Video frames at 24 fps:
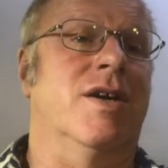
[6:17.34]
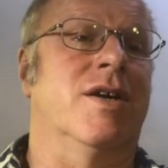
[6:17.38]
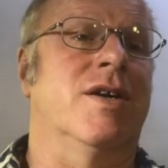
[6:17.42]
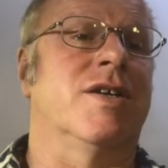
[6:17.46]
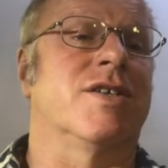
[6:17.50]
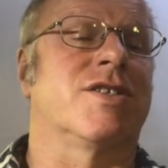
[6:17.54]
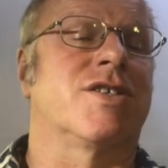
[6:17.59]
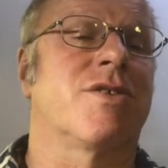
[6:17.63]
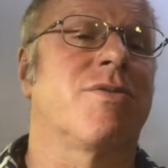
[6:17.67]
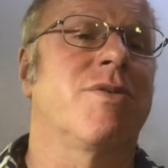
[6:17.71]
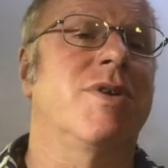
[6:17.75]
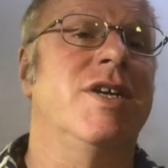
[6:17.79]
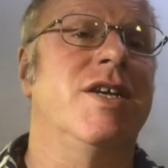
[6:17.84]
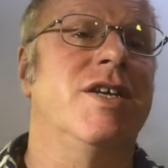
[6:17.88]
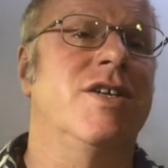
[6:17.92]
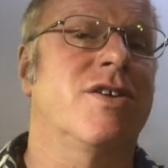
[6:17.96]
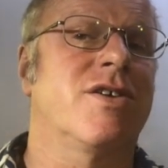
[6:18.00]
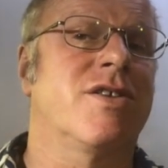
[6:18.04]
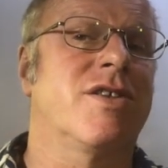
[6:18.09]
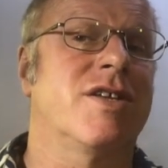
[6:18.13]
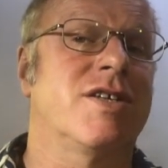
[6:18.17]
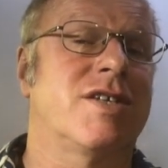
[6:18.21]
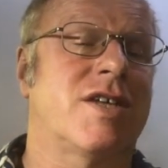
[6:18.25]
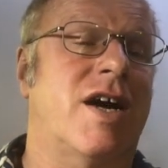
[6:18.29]
So we need
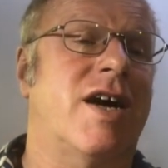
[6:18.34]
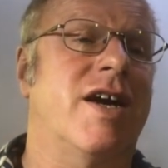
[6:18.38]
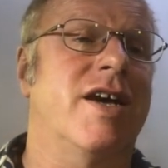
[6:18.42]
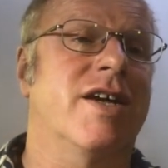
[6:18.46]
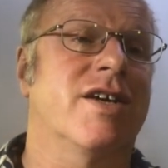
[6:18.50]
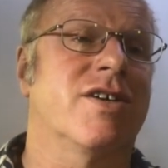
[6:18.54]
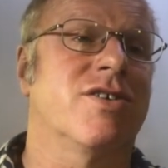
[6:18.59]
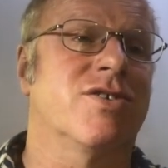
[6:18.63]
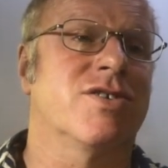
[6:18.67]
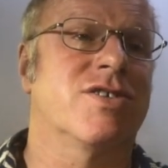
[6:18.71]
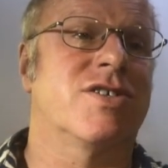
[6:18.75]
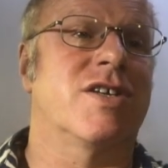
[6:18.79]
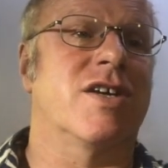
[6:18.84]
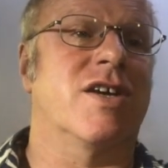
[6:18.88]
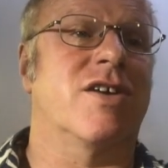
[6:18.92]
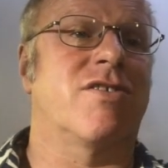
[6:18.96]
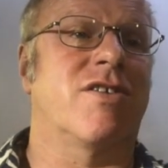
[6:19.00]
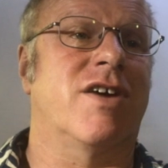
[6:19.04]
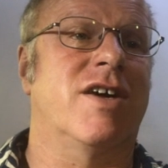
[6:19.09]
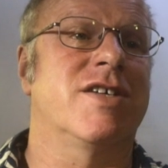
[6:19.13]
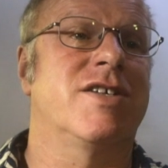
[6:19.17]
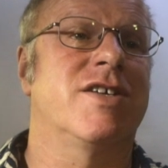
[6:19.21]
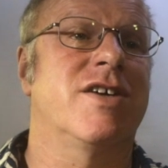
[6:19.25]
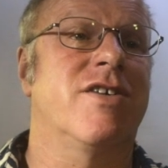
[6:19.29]
other diagnostic
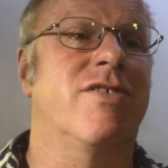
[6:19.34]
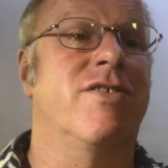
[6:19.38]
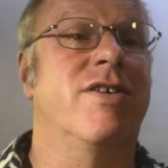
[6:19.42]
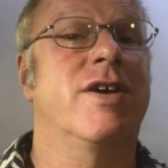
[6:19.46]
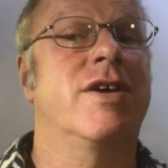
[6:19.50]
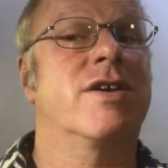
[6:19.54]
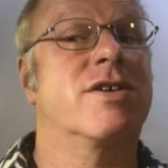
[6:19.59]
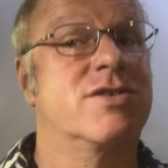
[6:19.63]
criteria,